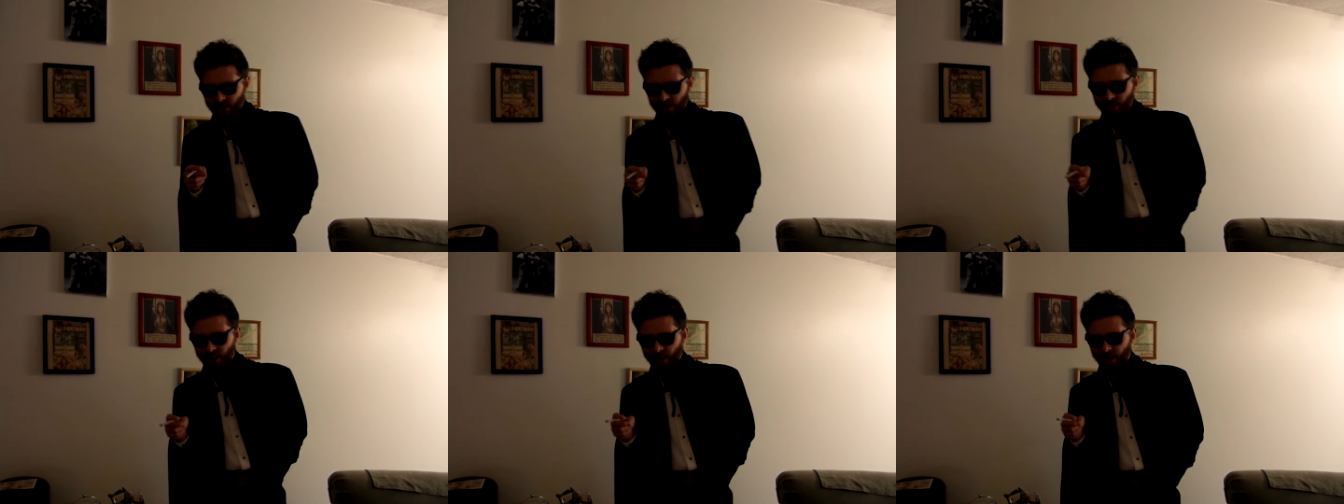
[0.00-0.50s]
You
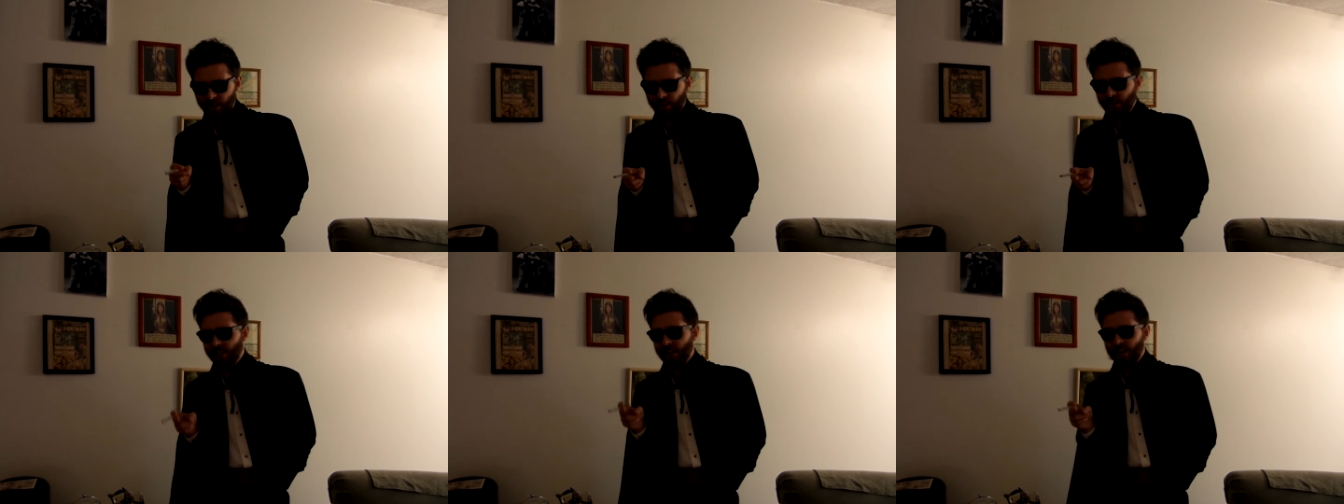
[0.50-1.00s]
seen
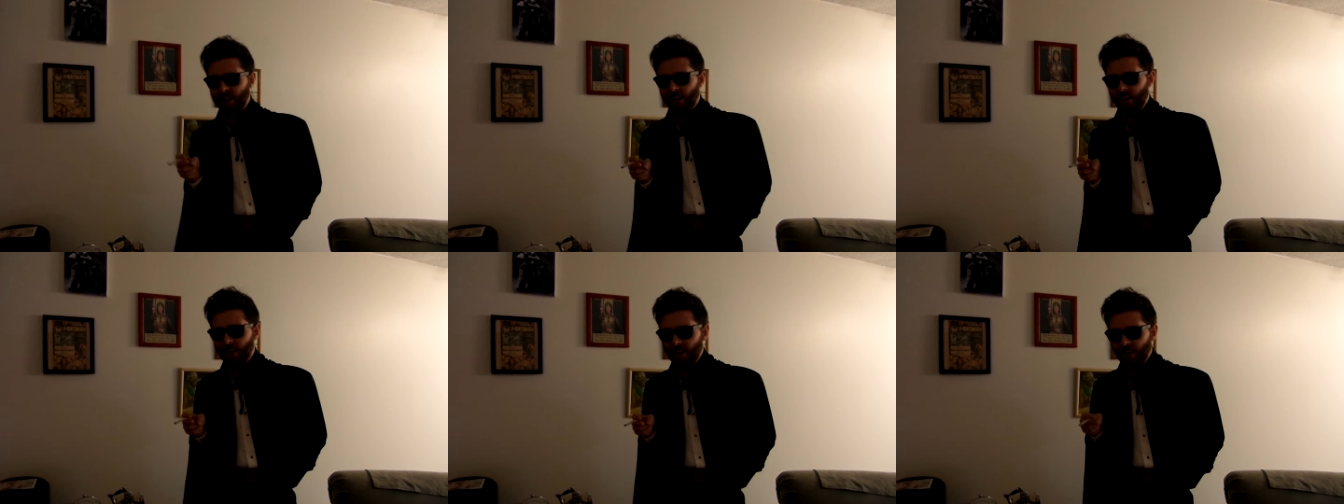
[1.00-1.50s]
you seen
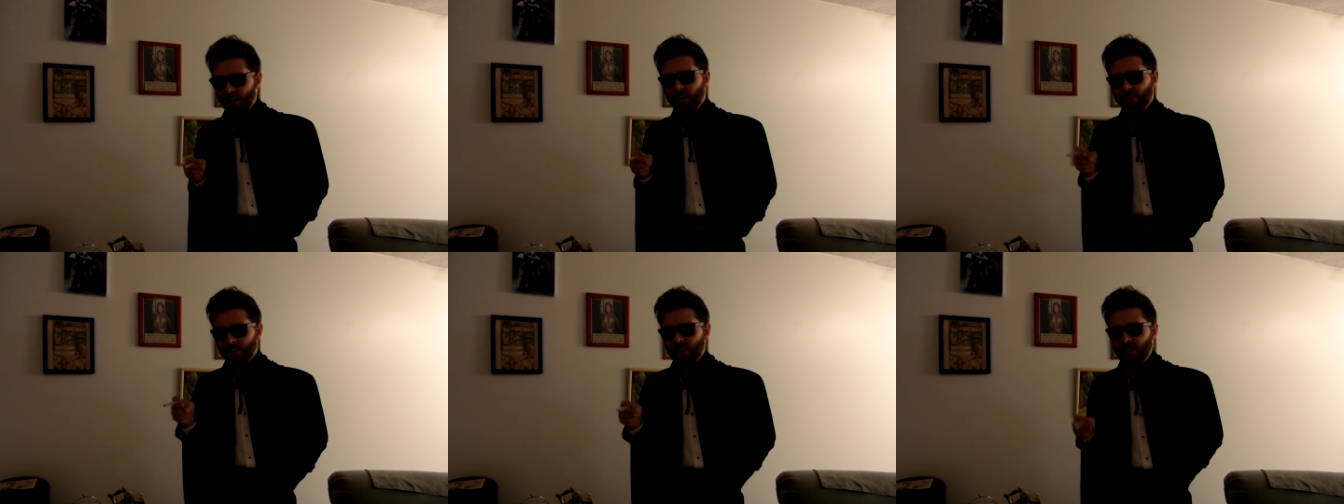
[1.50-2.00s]
uh
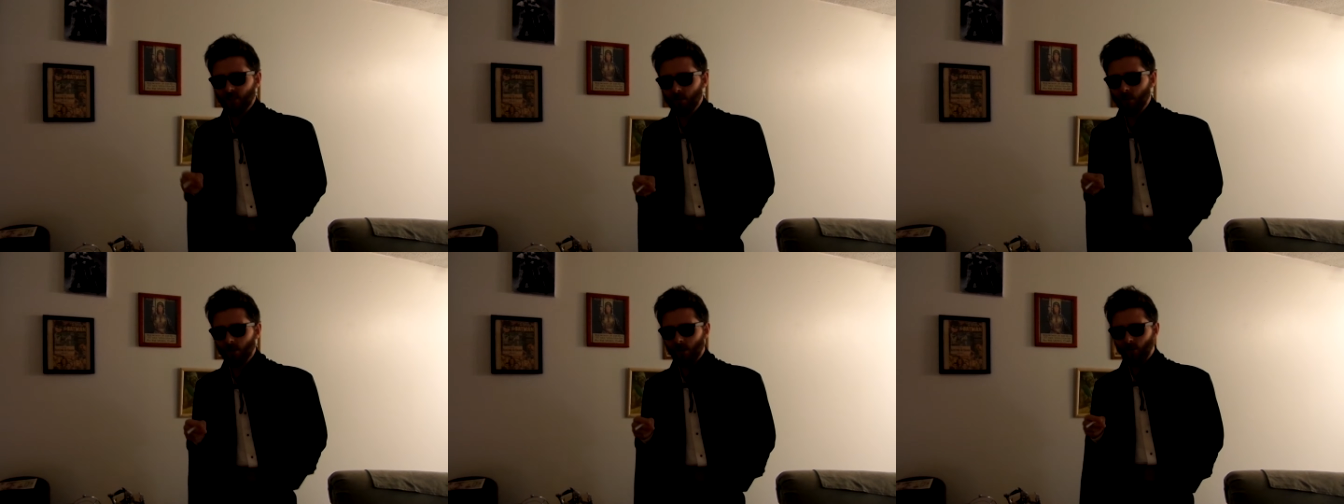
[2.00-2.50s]
seen this new
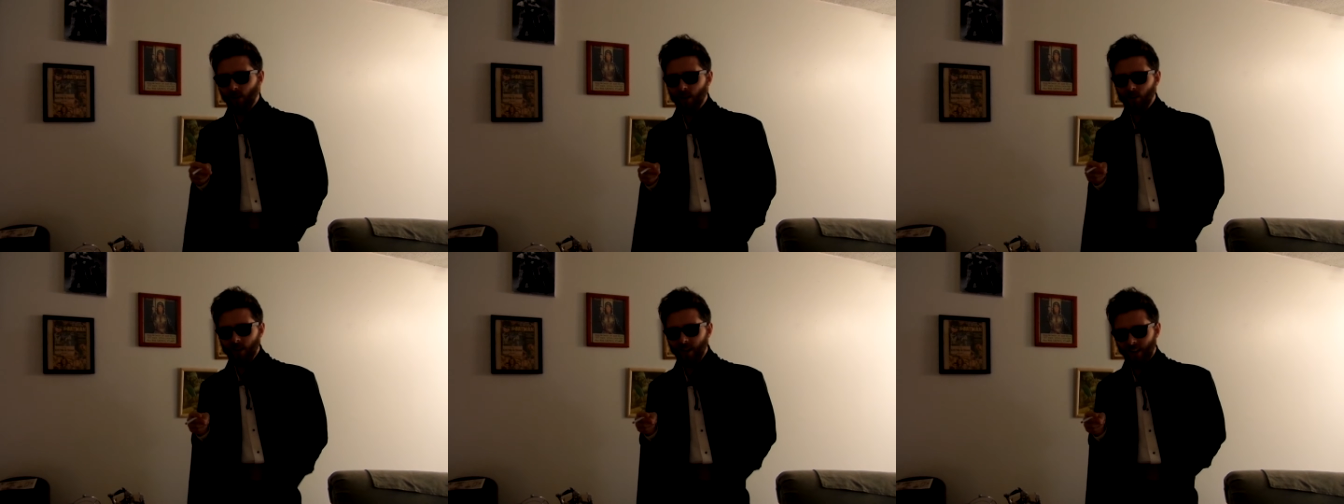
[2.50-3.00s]
music
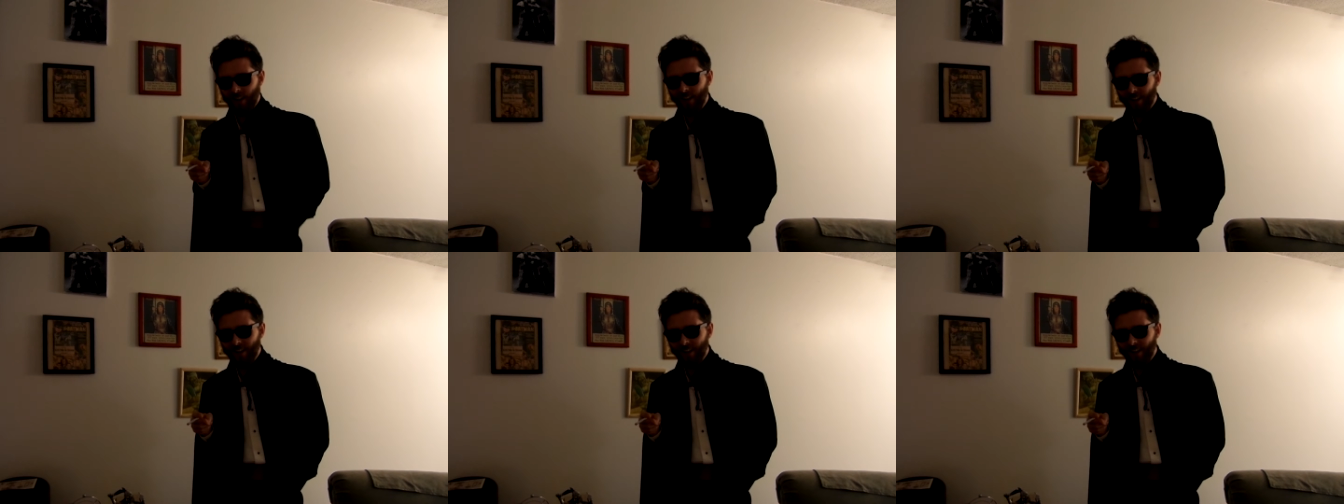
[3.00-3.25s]
video yet?